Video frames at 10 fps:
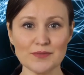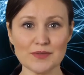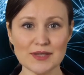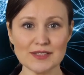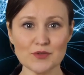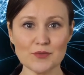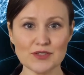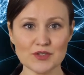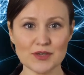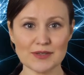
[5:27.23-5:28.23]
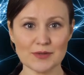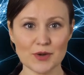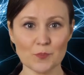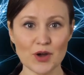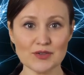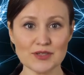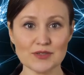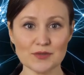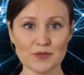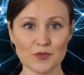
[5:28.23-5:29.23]
This to ensure that the project
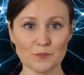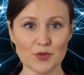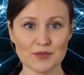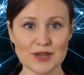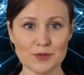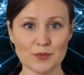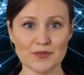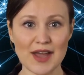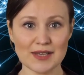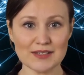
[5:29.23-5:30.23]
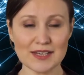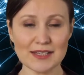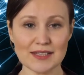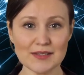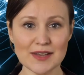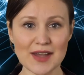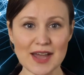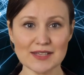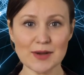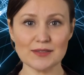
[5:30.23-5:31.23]
deliverables can be validated,
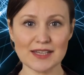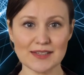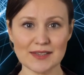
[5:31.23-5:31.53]
accepted,